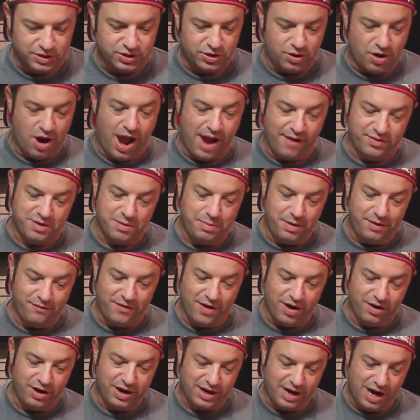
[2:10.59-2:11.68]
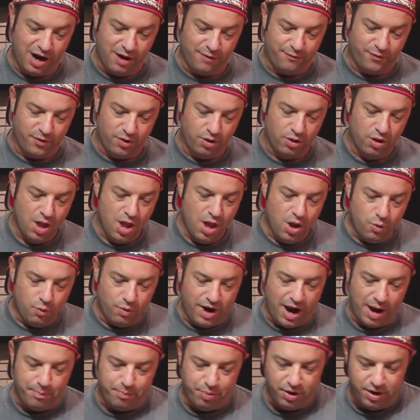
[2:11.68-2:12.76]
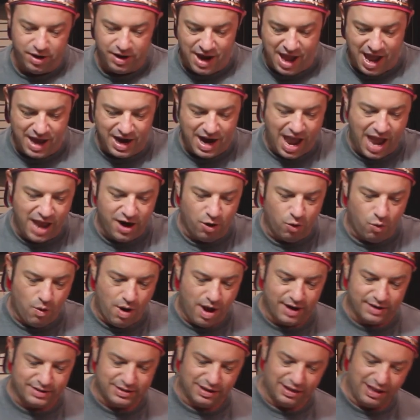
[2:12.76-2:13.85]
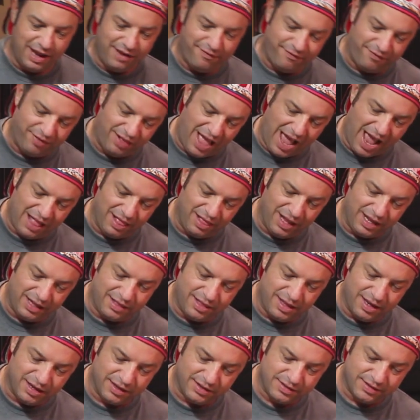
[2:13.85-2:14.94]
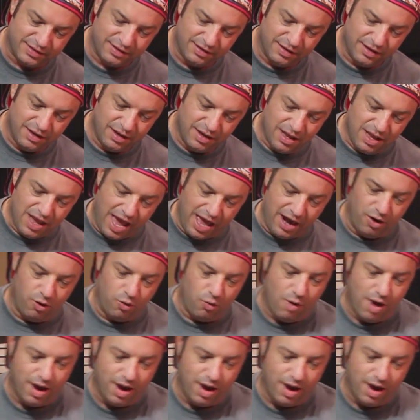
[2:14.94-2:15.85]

So now I have to be very careful when I put it on. I don't want it to lay flat like this. I don't